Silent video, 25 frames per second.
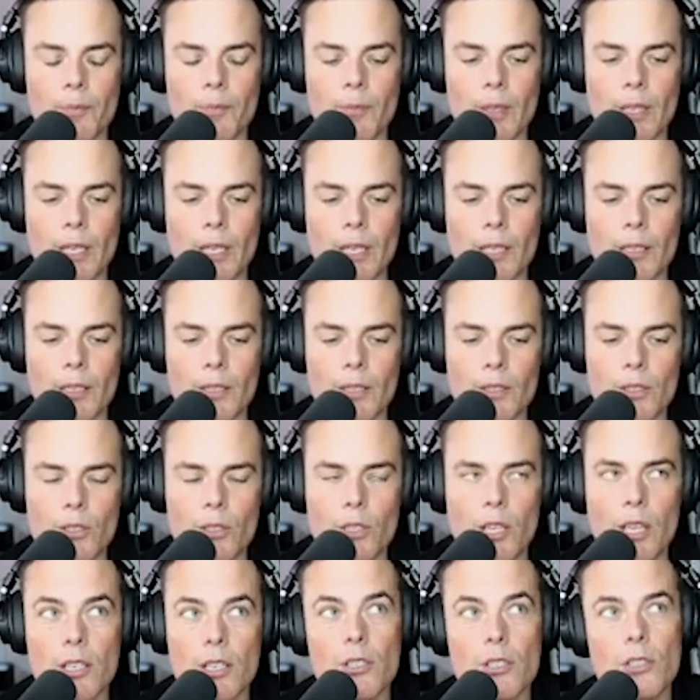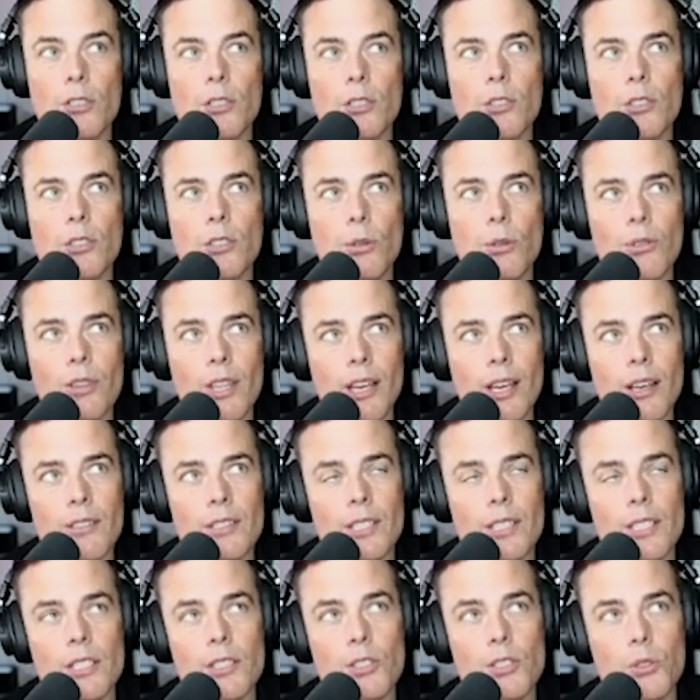in
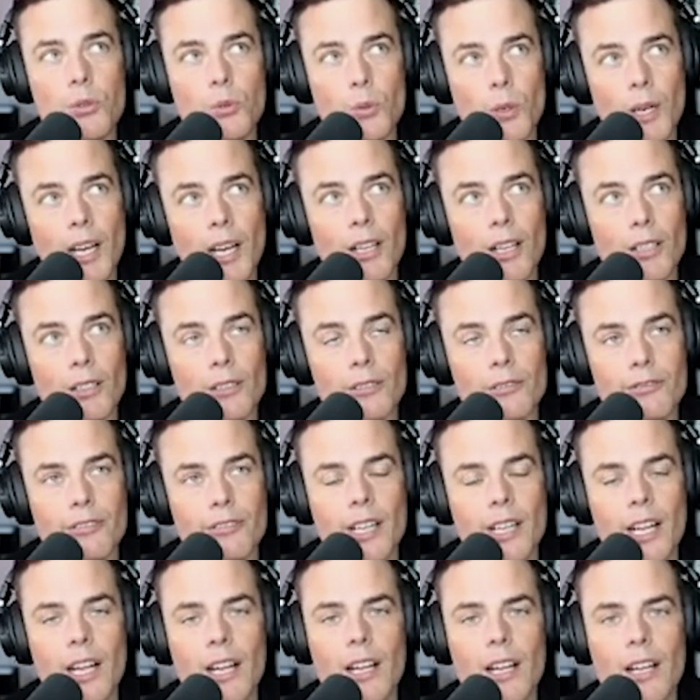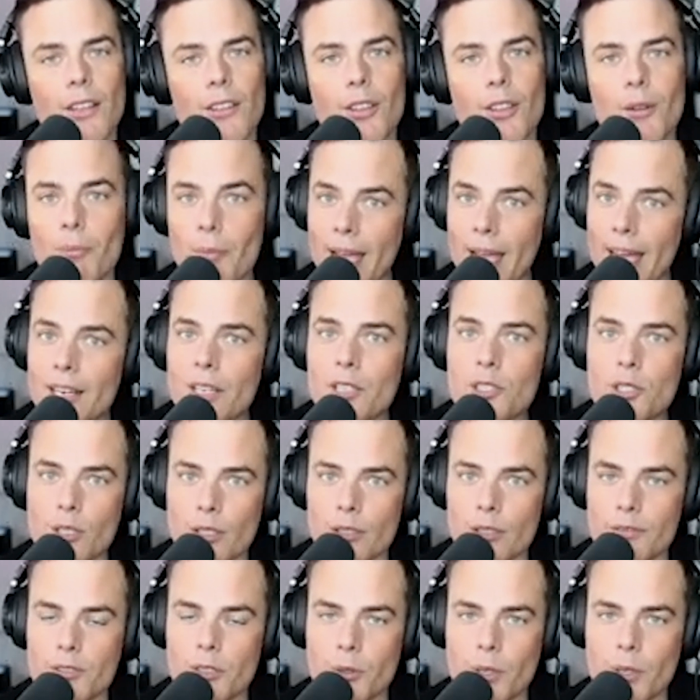2012, the
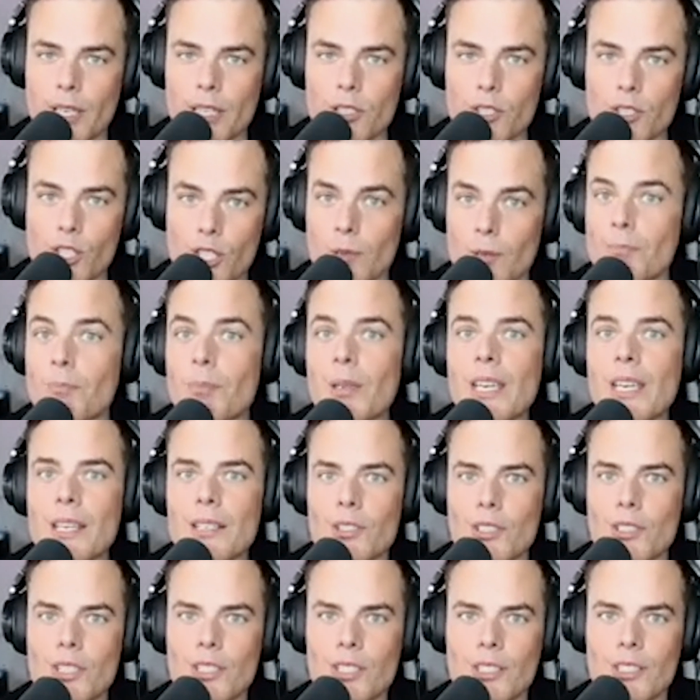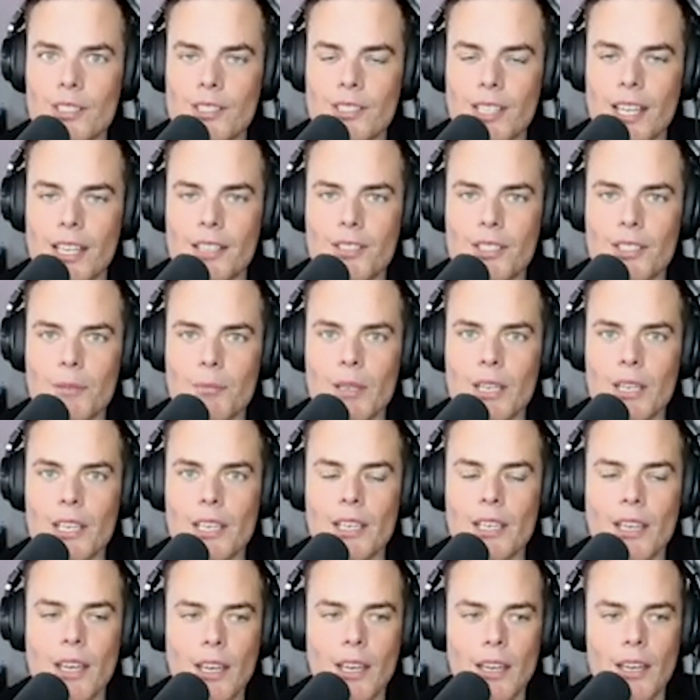manager of Queen, Jim Beach, said to
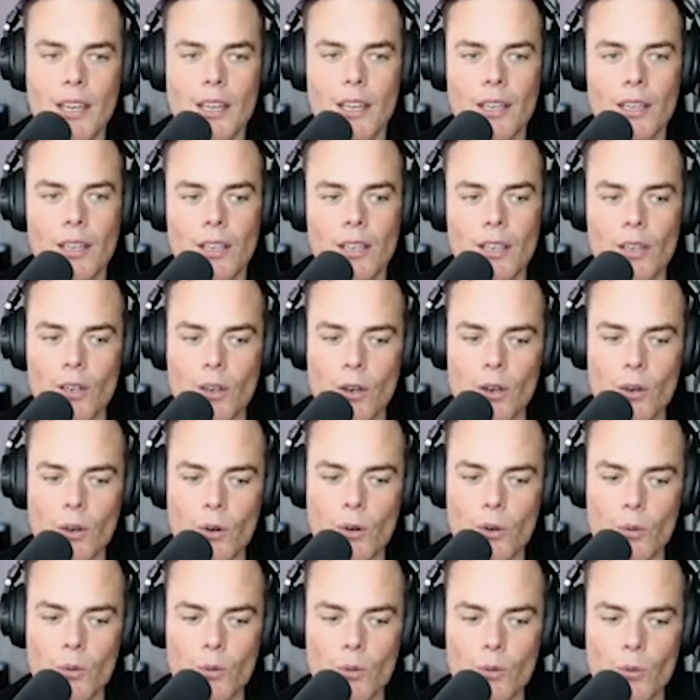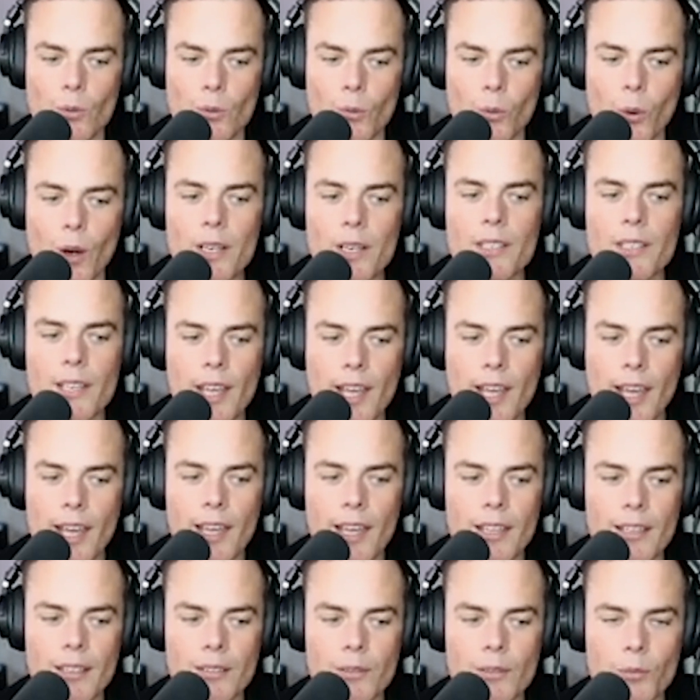me, you know, one
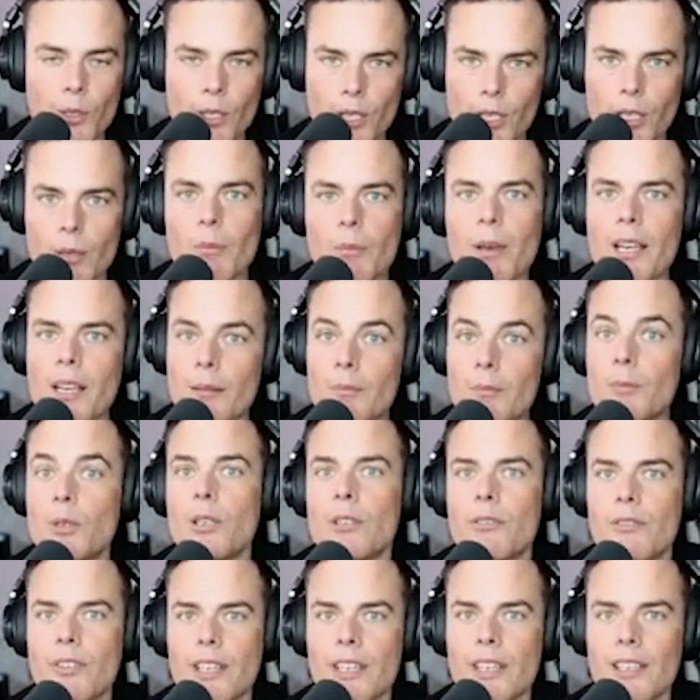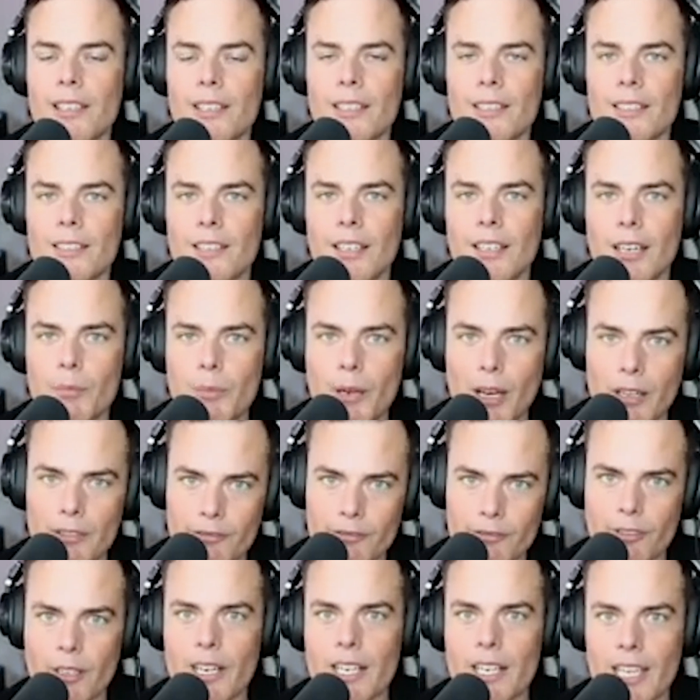day we're going to make a movie about
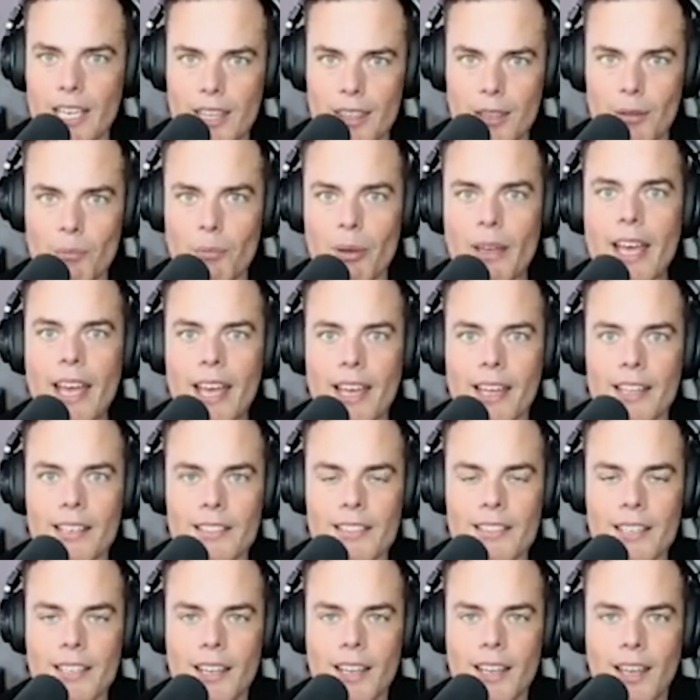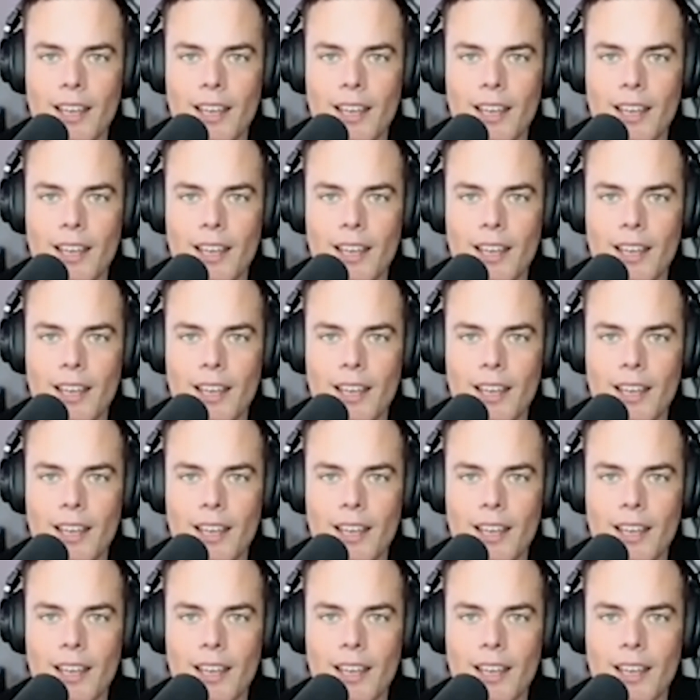Freddie and the band,